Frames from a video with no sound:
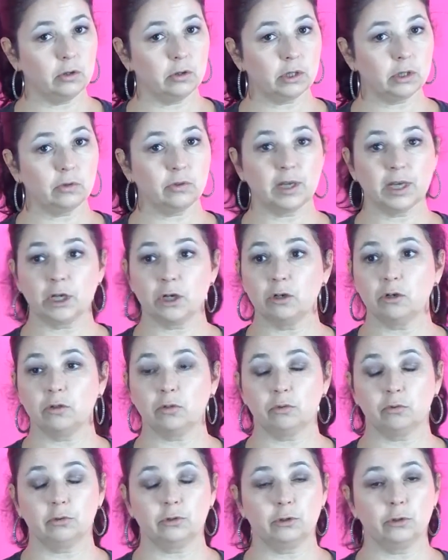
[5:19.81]
So thank you
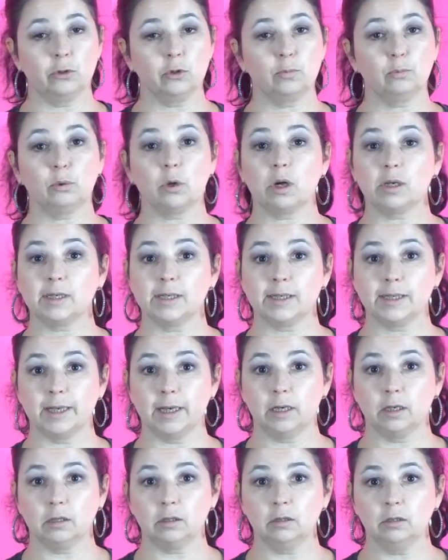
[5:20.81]
to
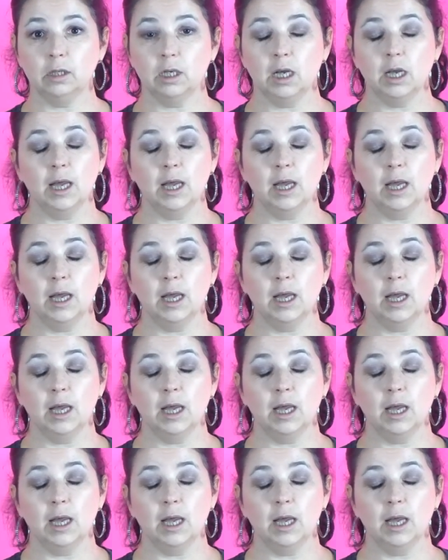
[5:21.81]
Proxel.